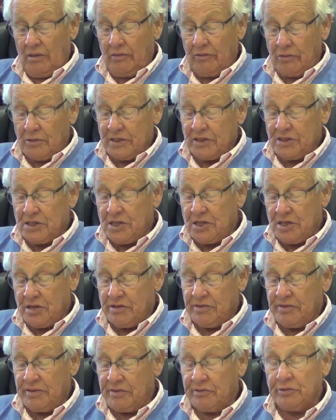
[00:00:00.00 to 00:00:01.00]

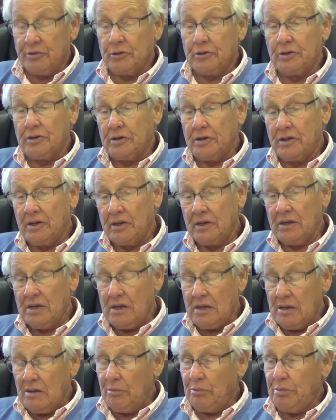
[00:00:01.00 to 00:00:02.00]
Once we were
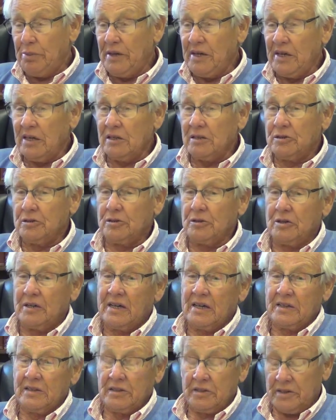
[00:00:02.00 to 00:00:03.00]
being
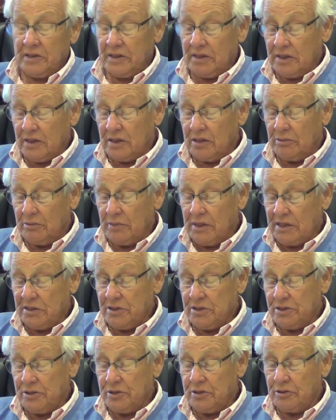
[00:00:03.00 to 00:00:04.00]
together in the
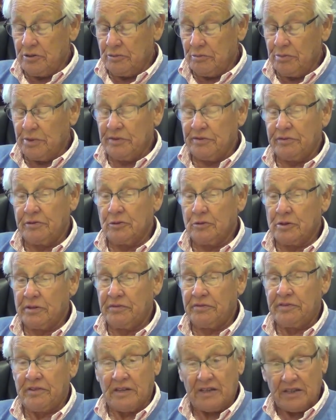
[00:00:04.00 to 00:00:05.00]
men's room before a
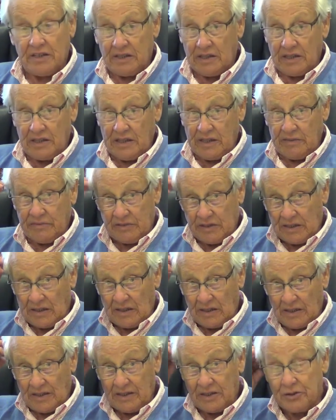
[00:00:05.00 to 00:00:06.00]
Friday
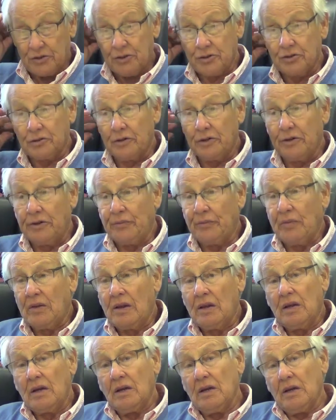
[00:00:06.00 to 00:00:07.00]
evening lecture,
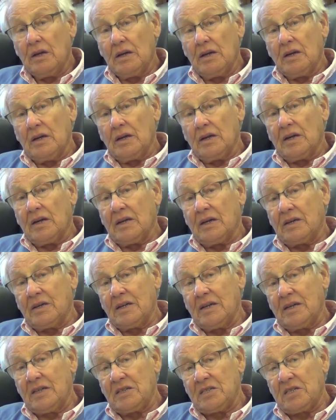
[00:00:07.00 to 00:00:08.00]
and
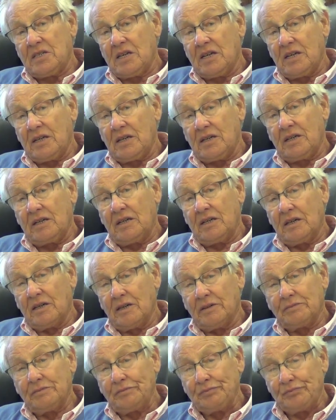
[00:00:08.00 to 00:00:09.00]
he said,
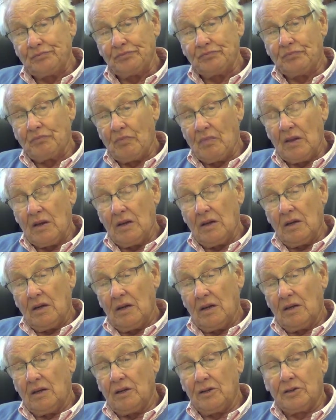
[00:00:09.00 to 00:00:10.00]
um,
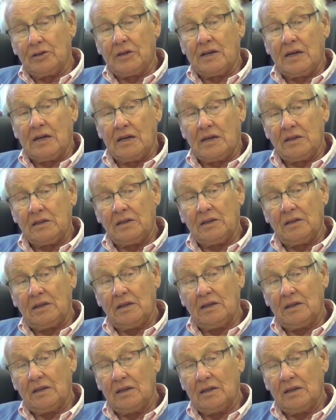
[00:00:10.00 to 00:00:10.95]
around